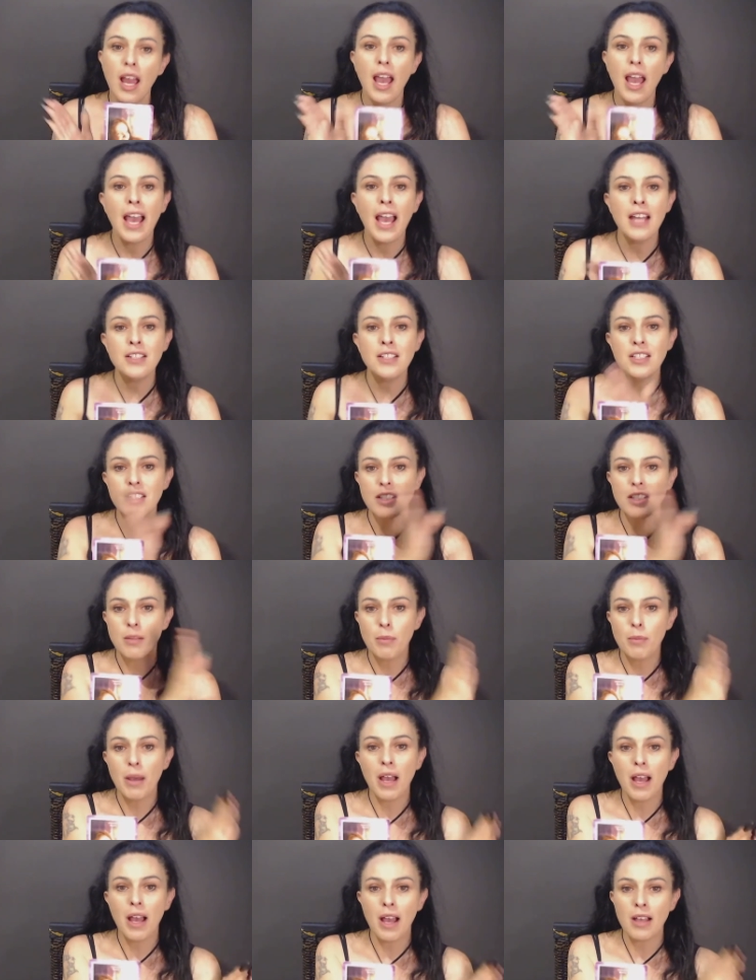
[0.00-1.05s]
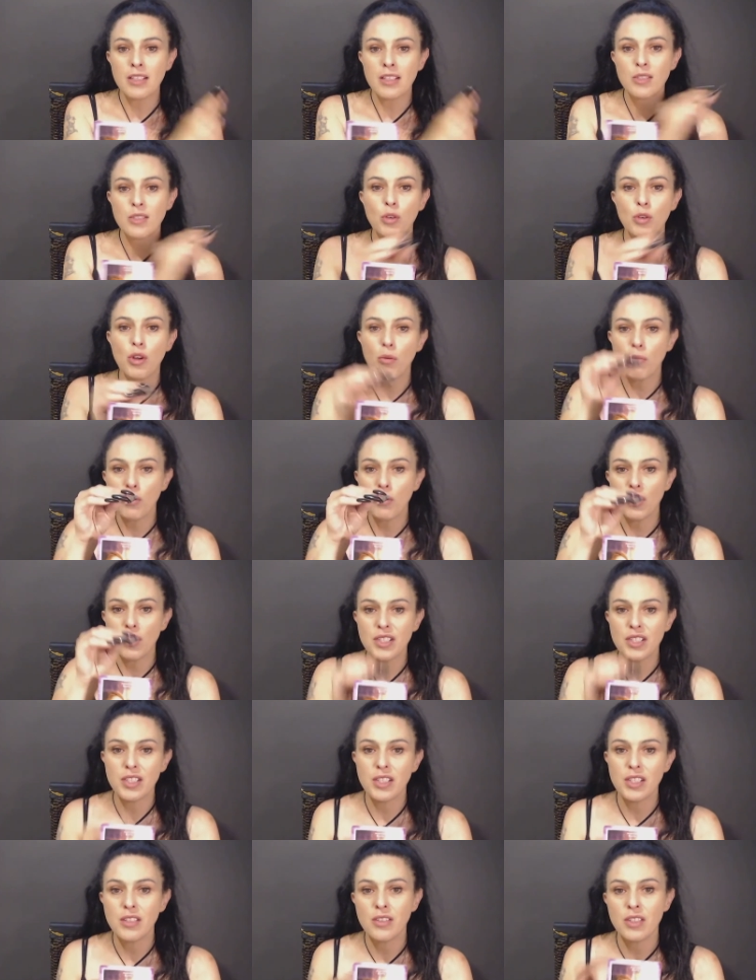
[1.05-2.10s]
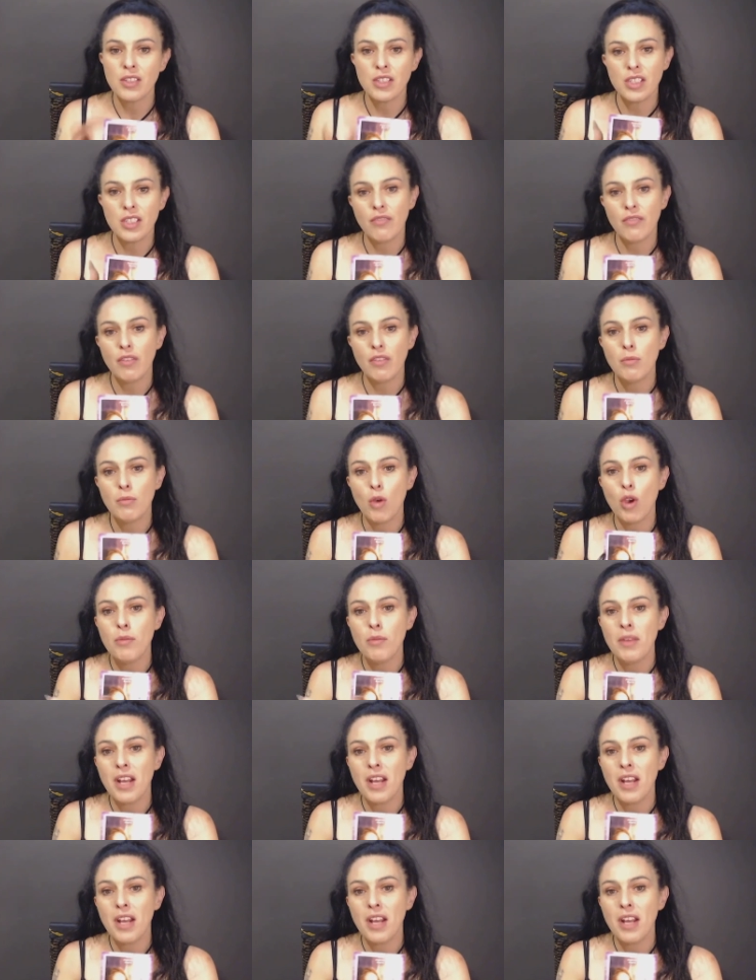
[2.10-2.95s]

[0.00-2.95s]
and in the past, we're not present in this given moment,